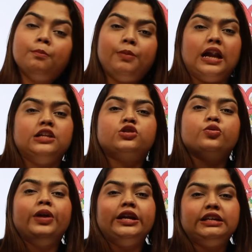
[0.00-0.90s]
balance,
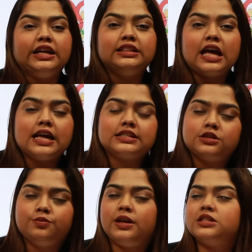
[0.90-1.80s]
to maintain the
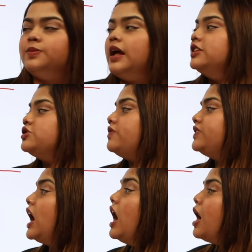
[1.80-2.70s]
acid base balance
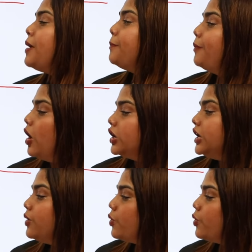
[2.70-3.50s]
of the body.